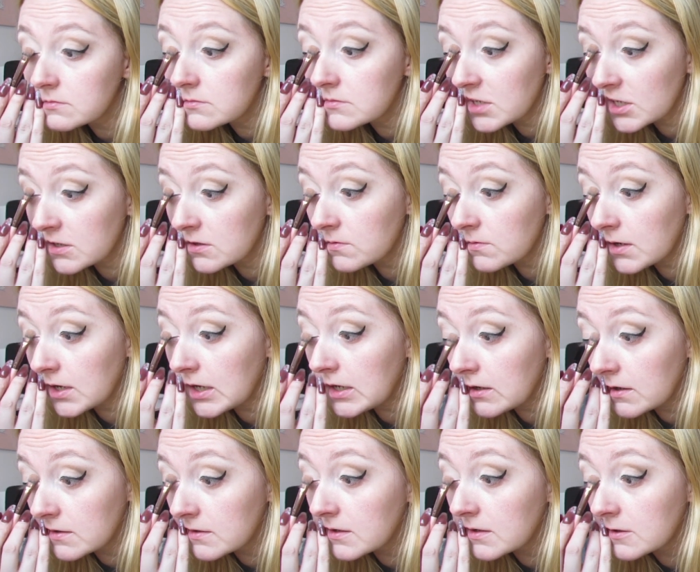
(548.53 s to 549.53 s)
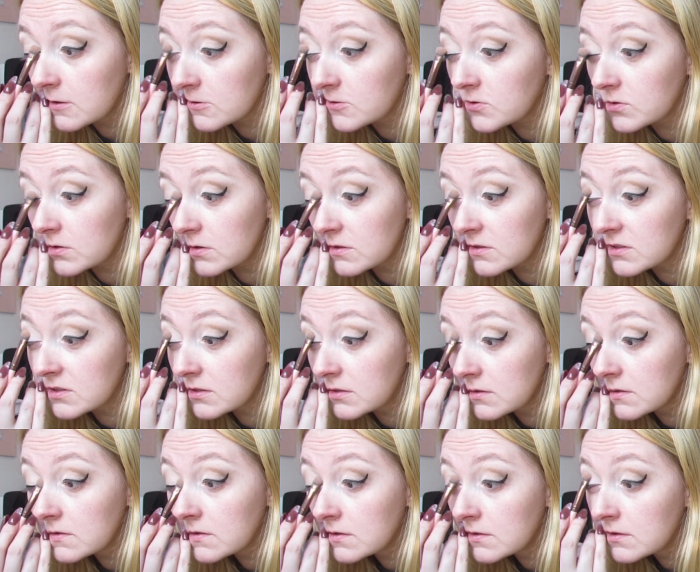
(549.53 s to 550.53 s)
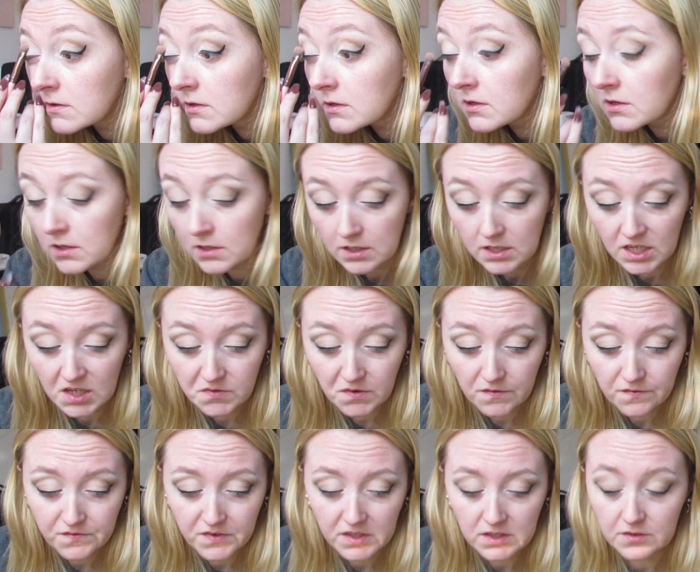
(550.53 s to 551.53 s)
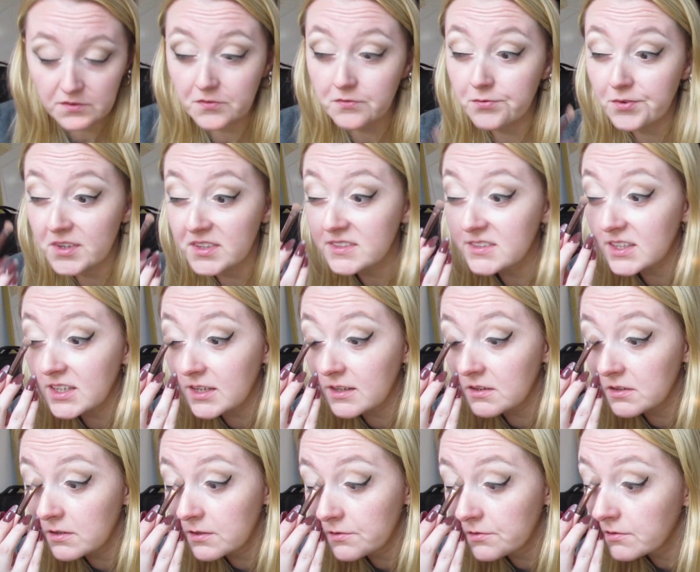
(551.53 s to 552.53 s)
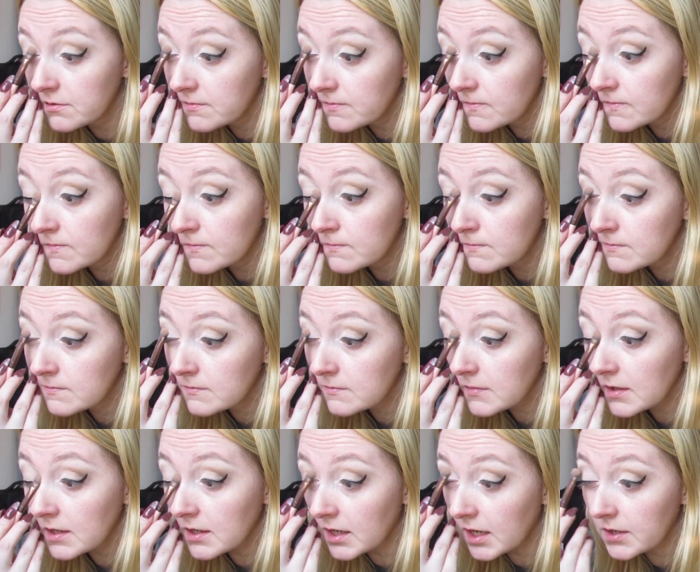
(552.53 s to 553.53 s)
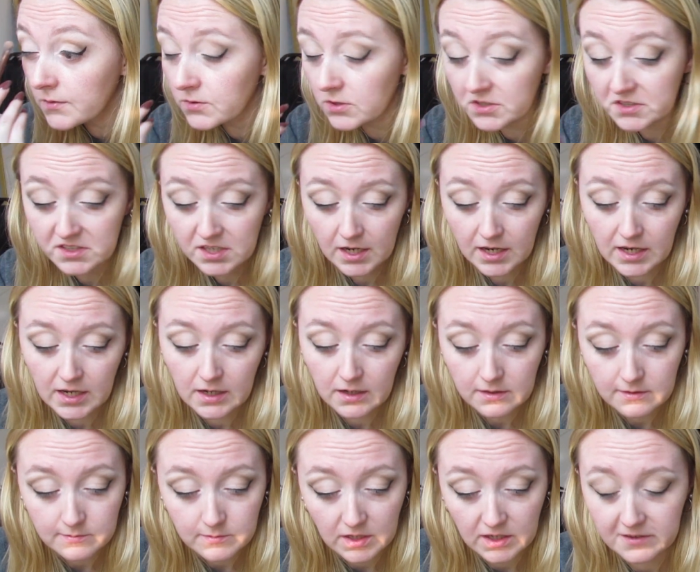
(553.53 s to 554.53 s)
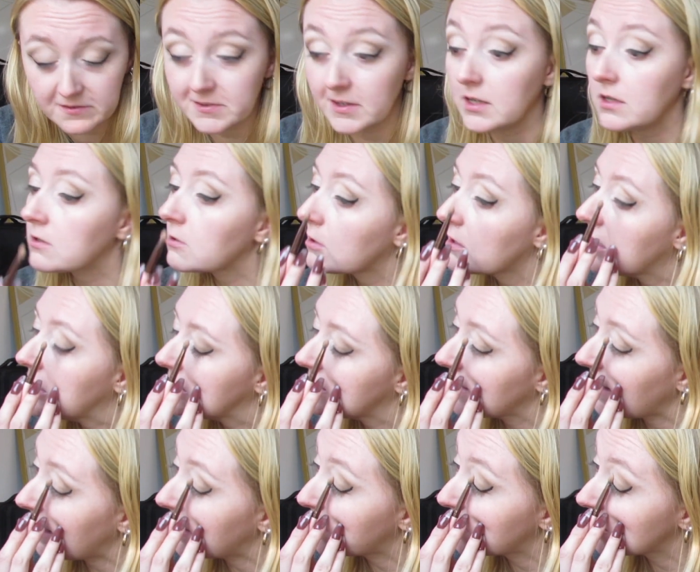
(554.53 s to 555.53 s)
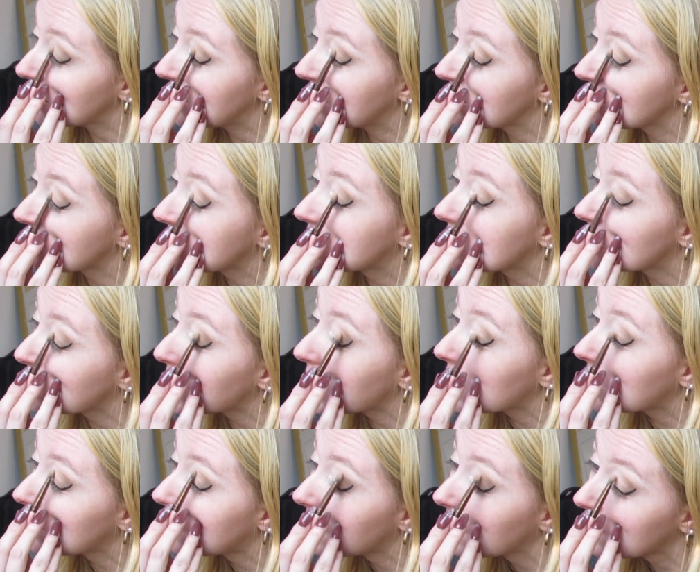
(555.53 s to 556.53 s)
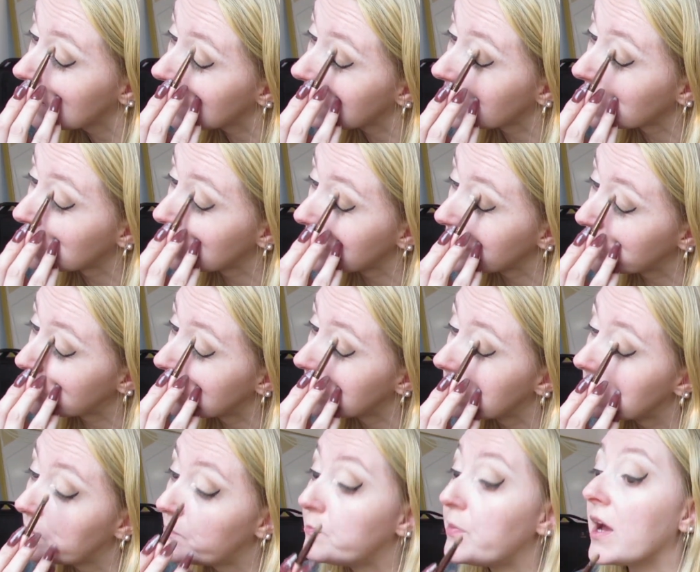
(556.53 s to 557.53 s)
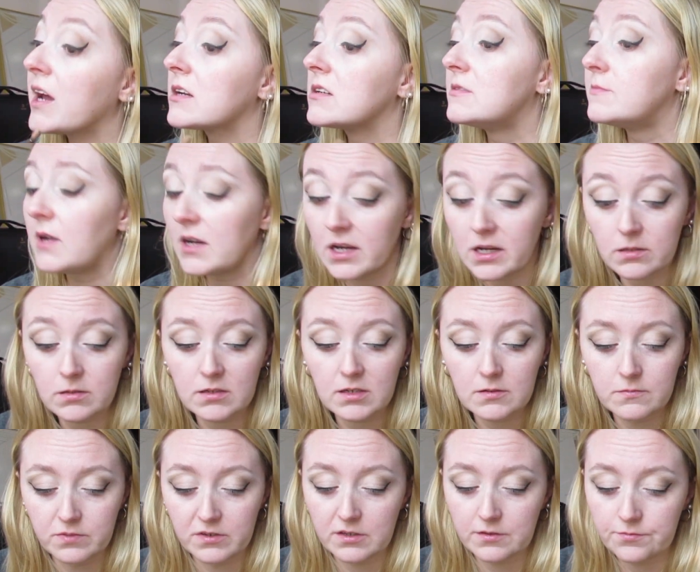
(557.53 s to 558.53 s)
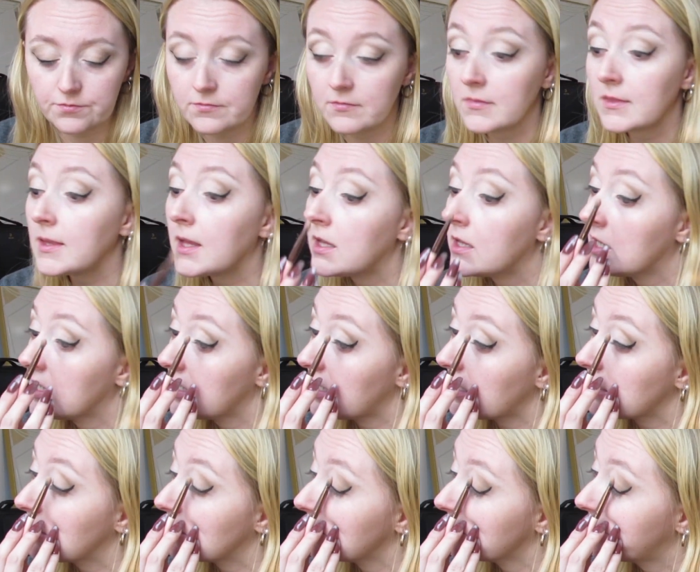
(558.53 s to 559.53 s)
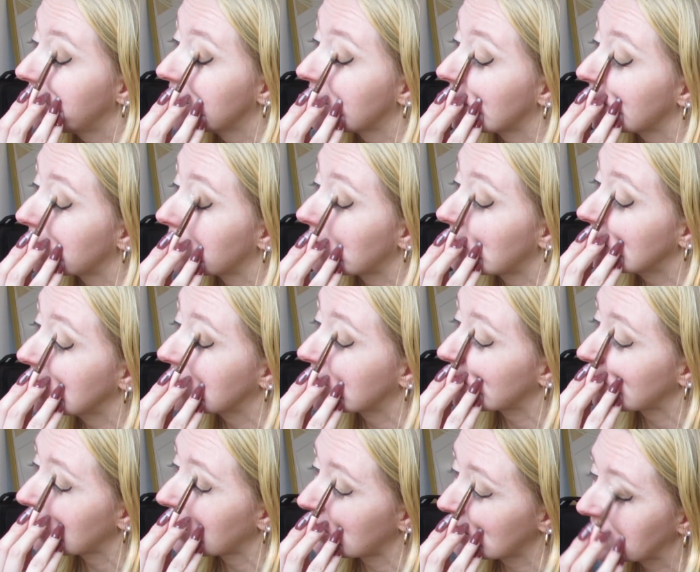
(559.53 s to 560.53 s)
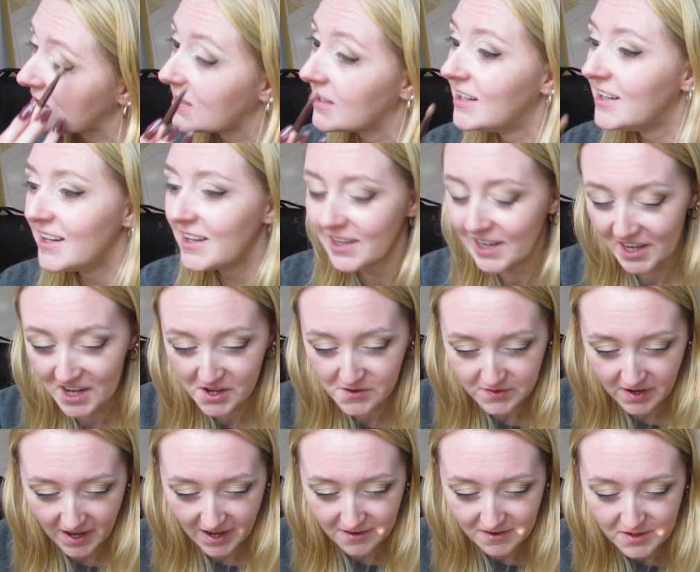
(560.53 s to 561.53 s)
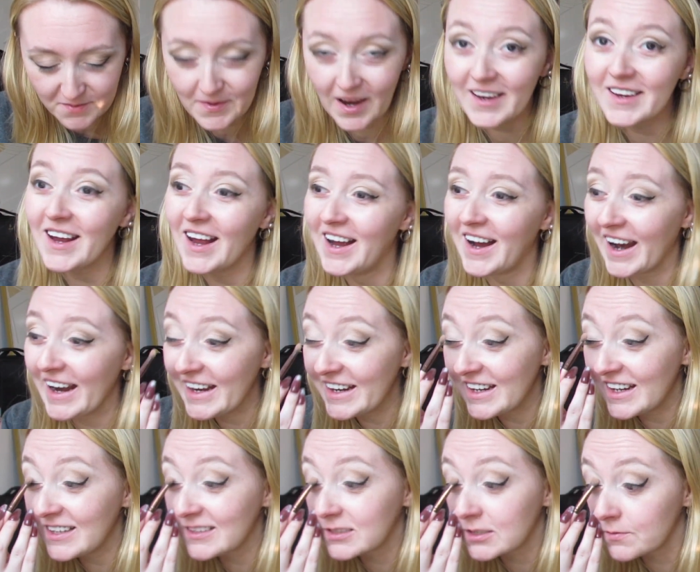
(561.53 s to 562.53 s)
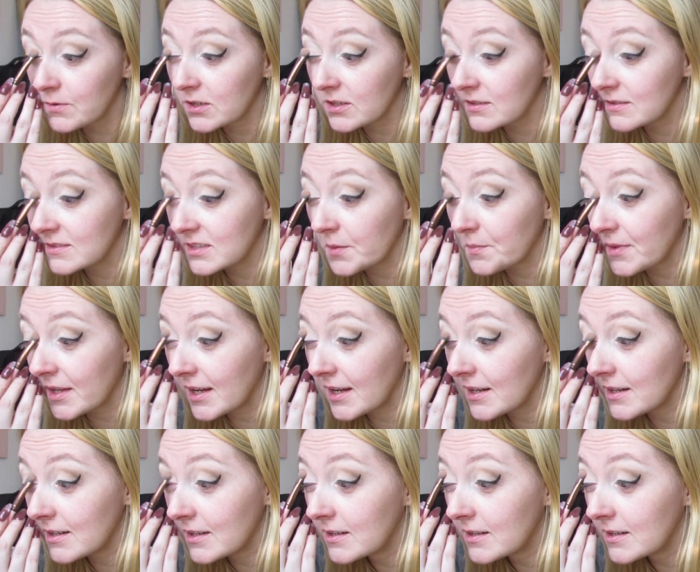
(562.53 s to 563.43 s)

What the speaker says: Just right on the inner corners. If I'm feeling frisky, I will take my finger and tap it in the shimmer and then pat it on my eyelid, but I don't feel like running the risk of outing my eye today, so we're going to skip that.